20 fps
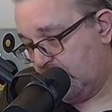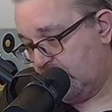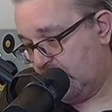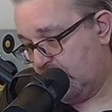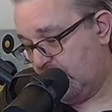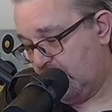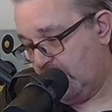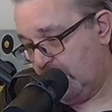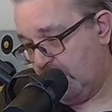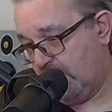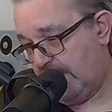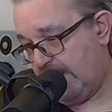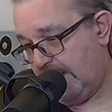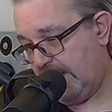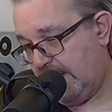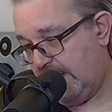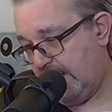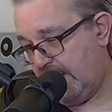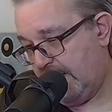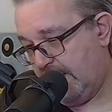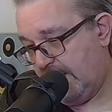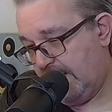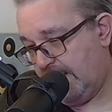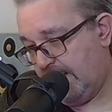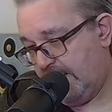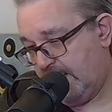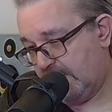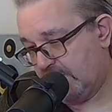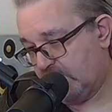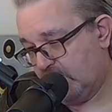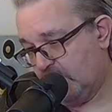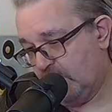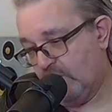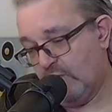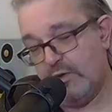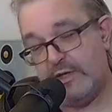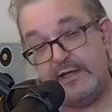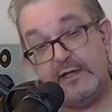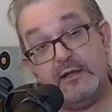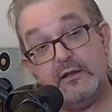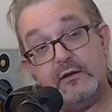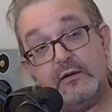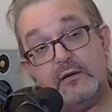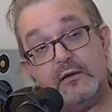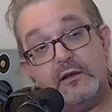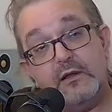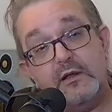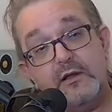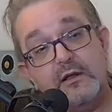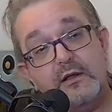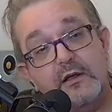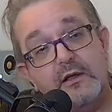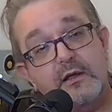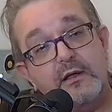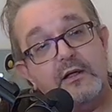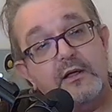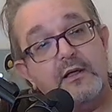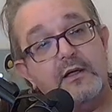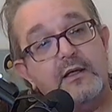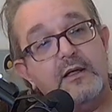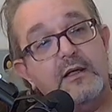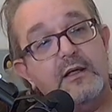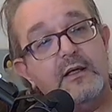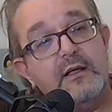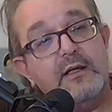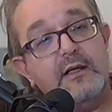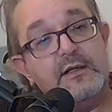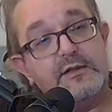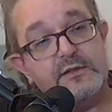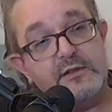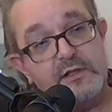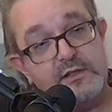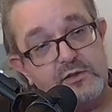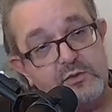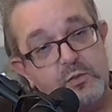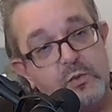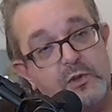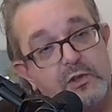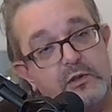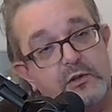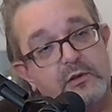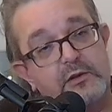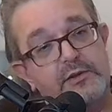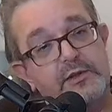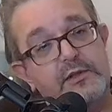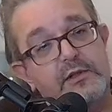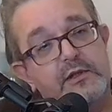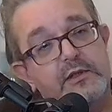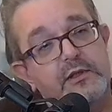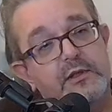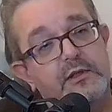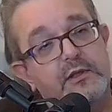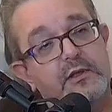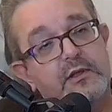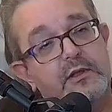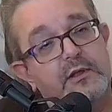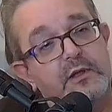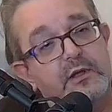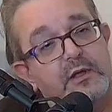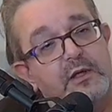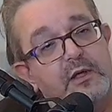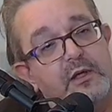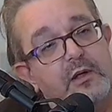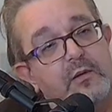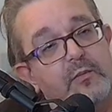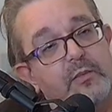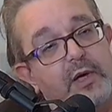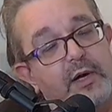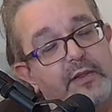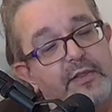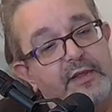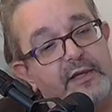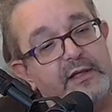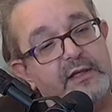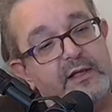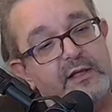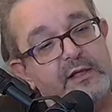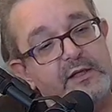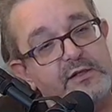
are as real as this world. But I think